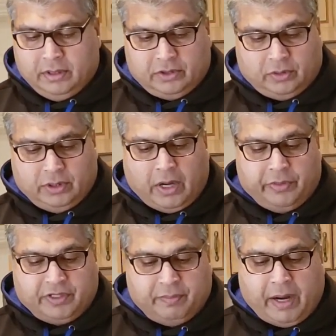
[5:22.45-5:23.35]
so now
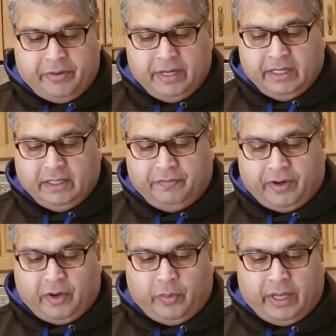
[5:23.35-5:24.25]
it's marinated
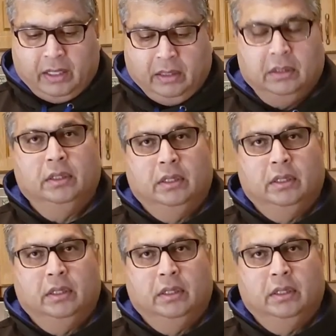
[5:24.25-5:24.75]
very well.